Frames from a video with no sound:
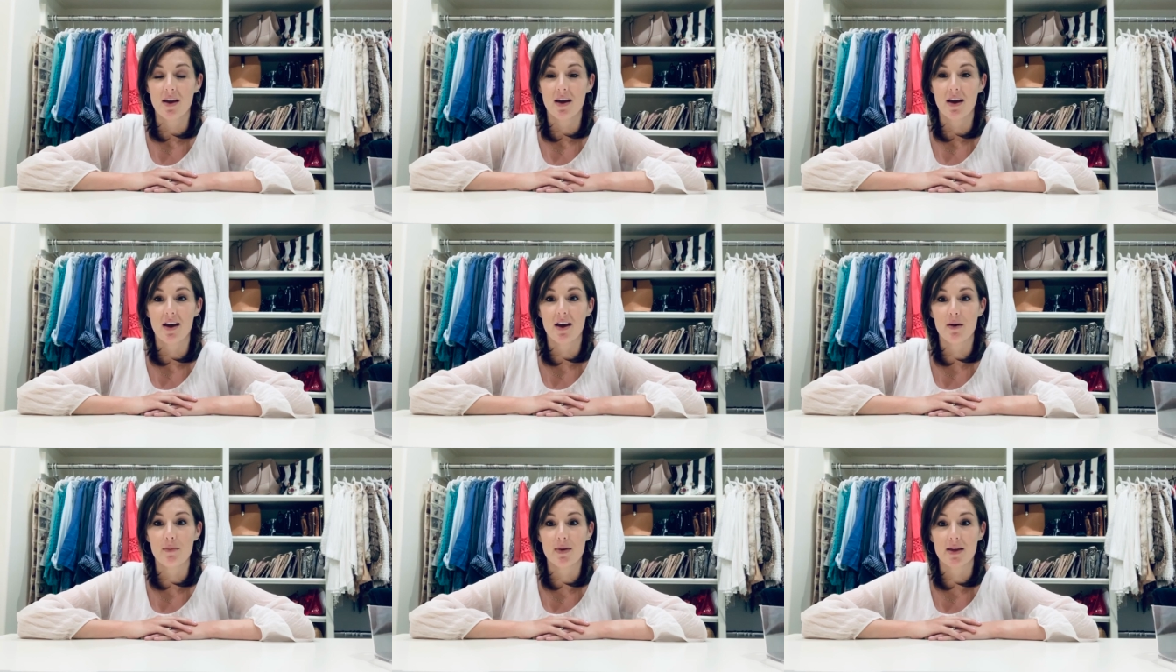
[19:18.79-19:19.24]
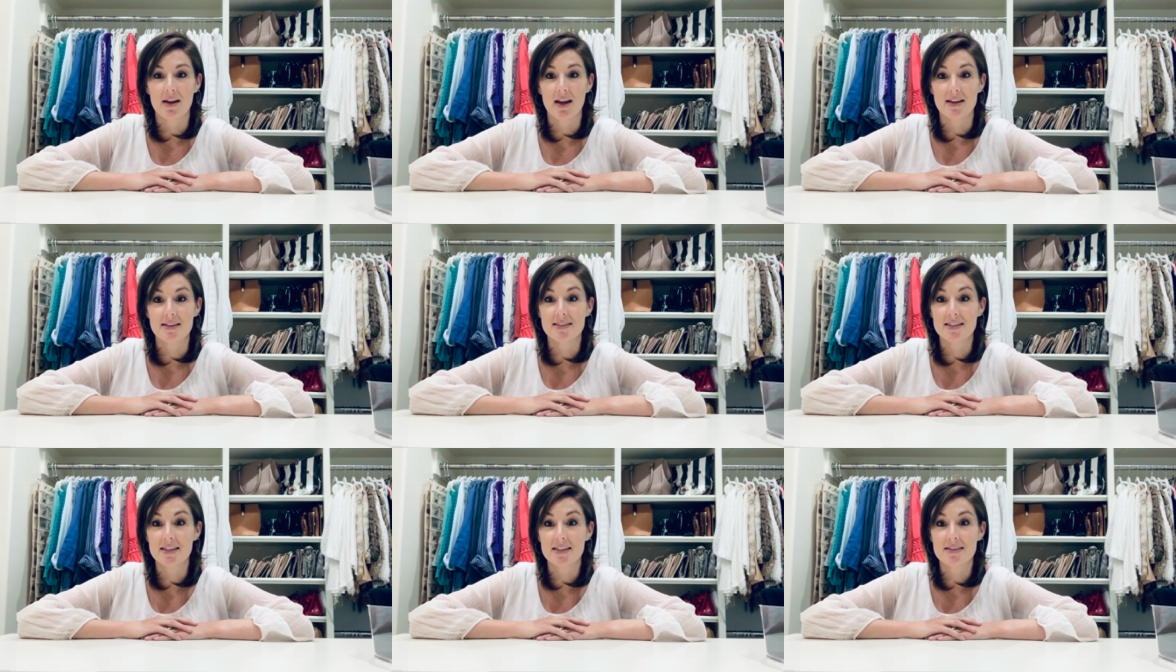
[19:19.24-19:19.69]
um, and
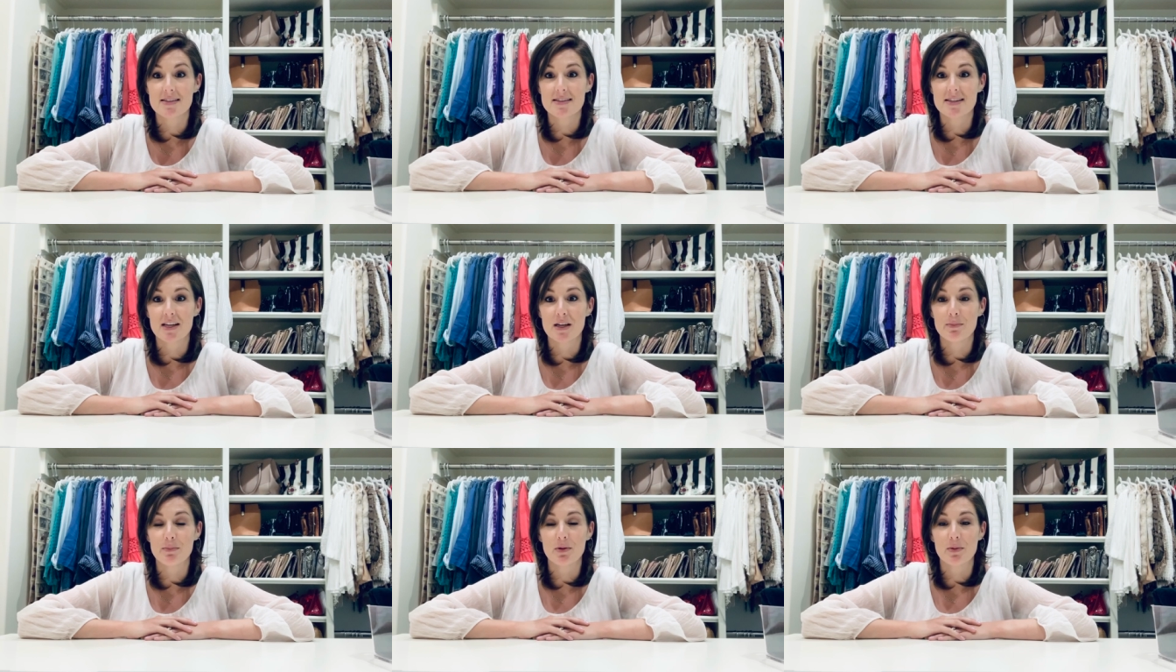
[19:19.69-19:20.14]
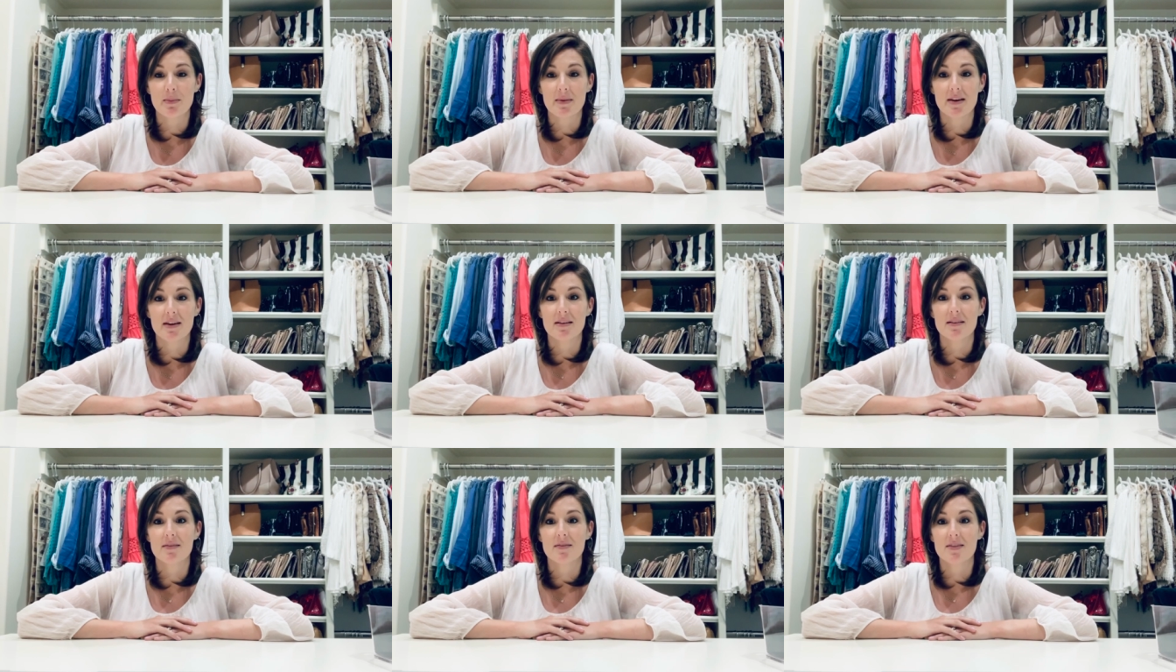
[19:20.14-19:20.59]
ideas to
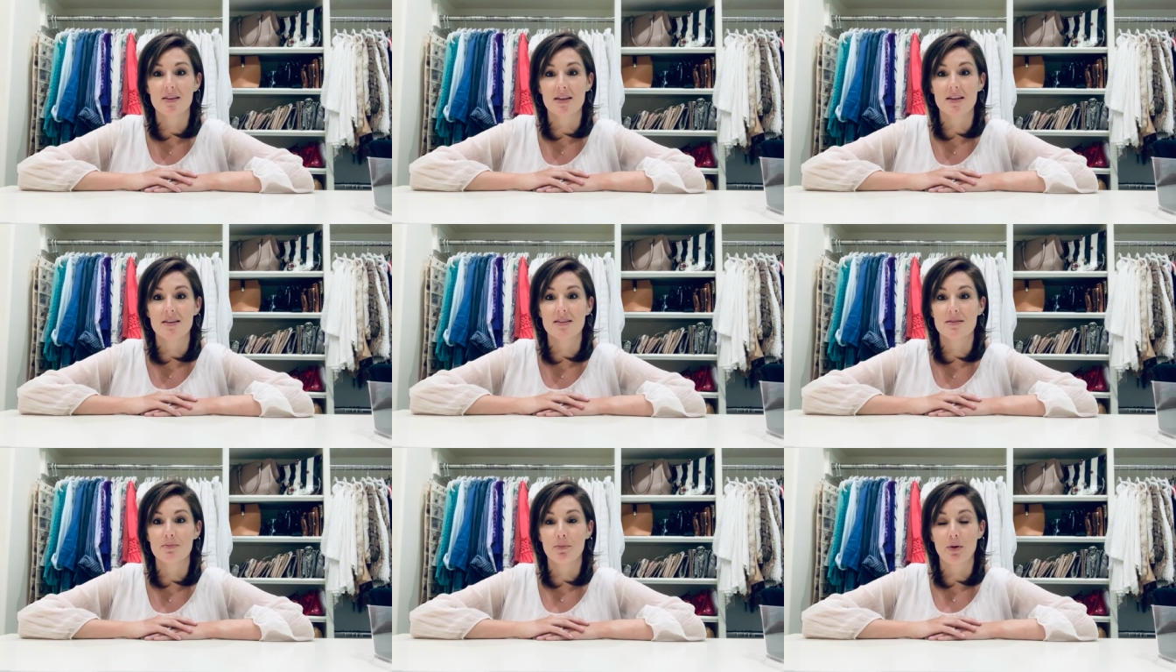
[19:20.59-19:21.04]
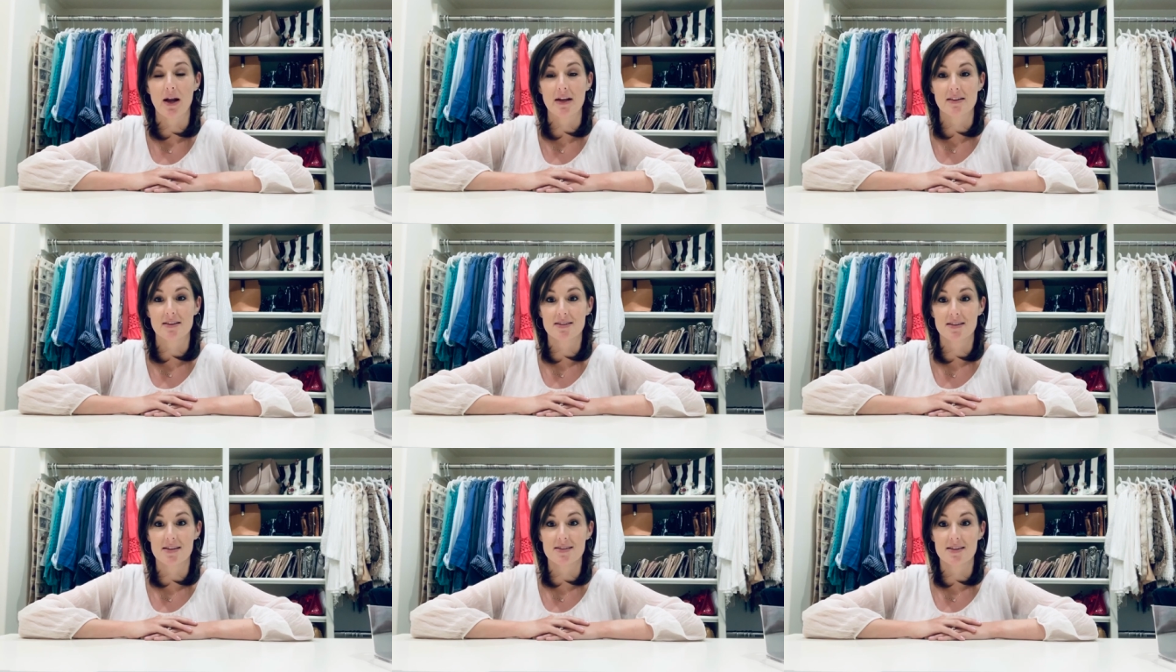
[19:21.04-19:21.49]
implement these
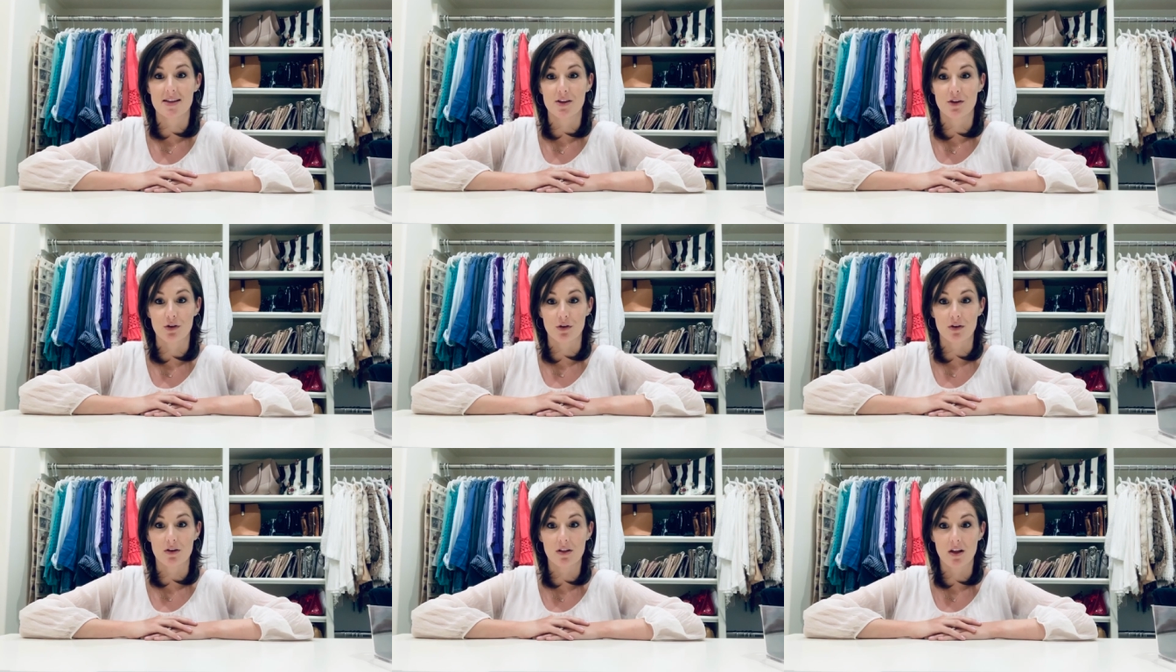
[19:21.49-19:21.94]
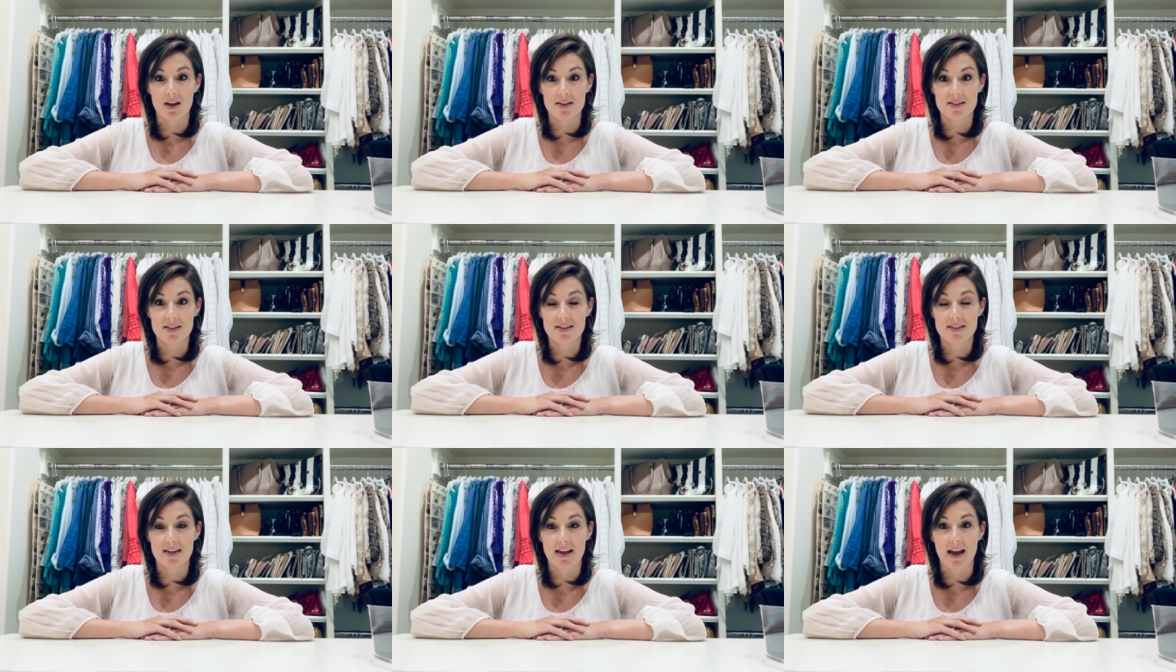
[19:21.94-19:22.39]
practices in your
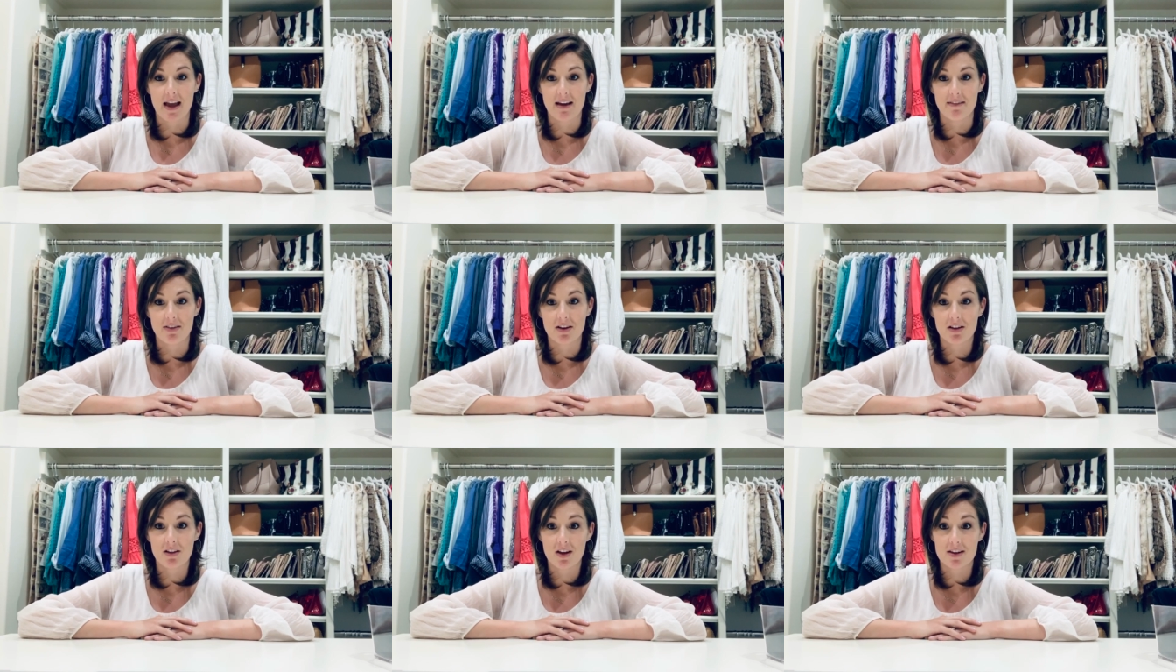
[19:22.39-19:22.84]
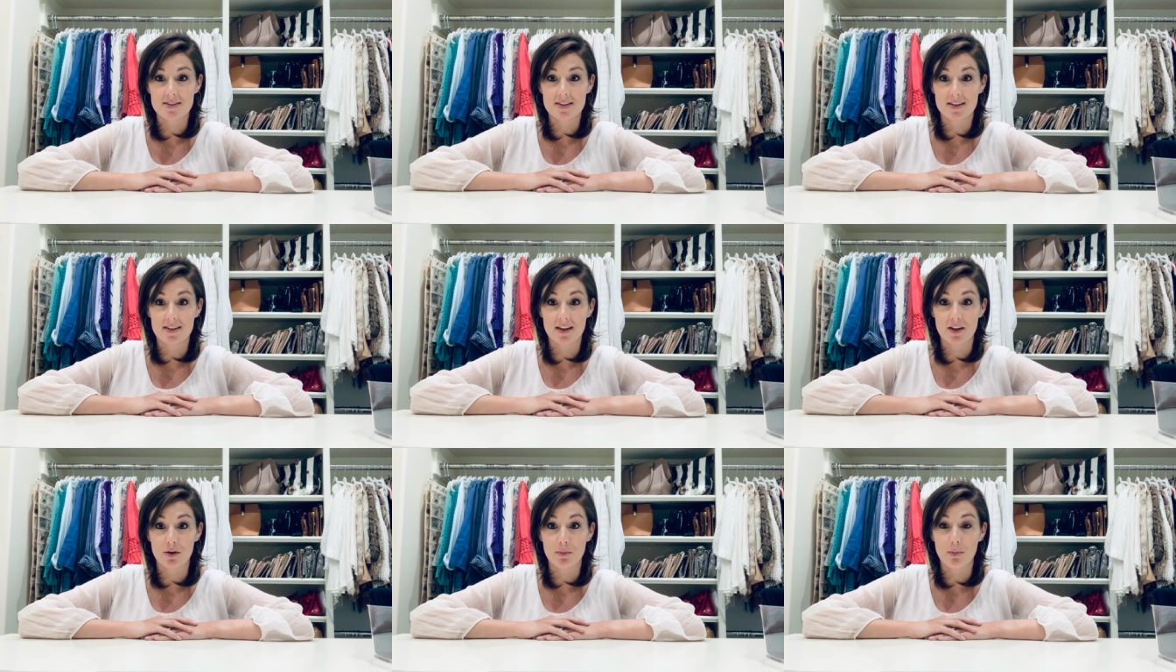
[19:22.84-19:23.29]
closet to have a
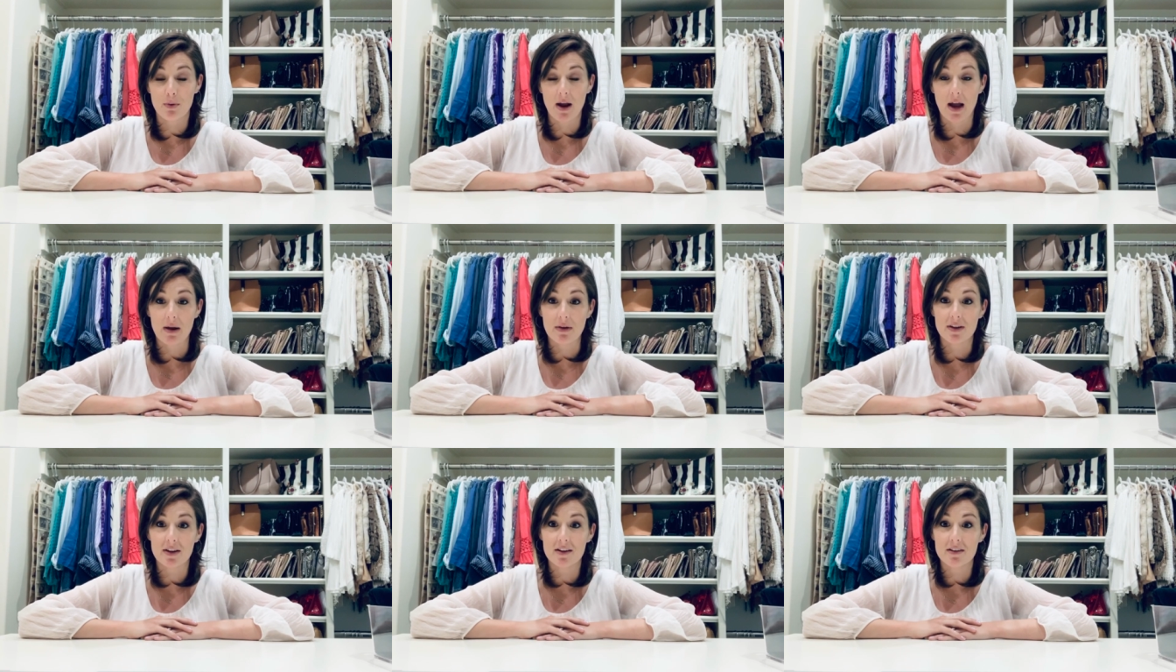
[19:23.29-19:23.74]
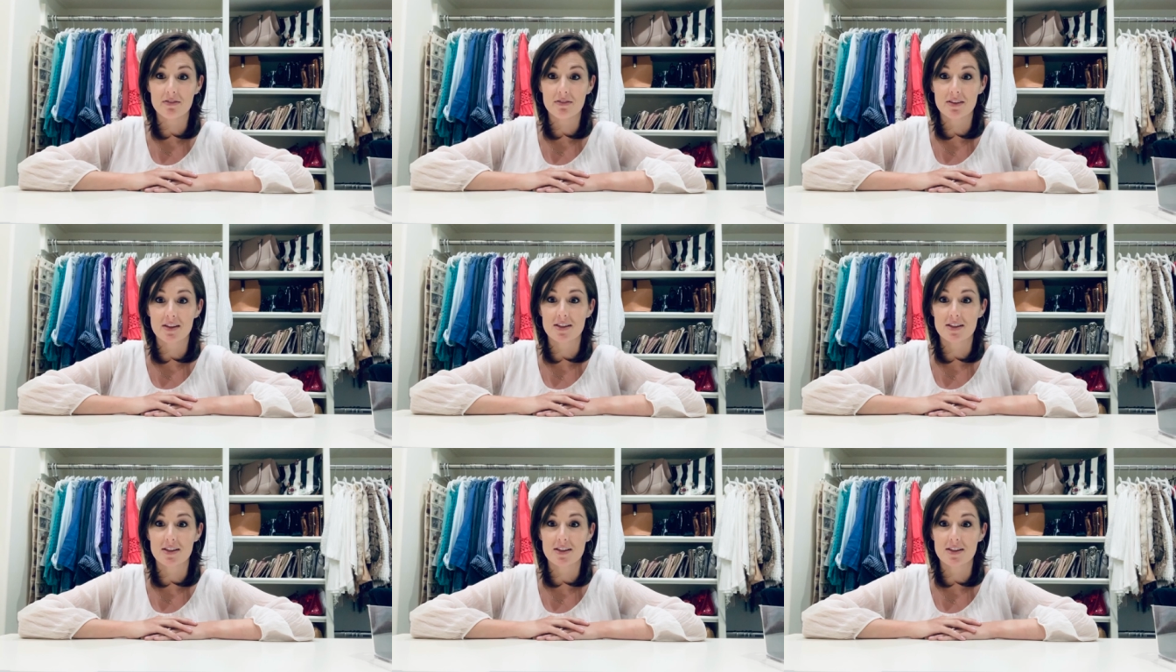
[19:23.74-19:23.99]
closet that you're proud of,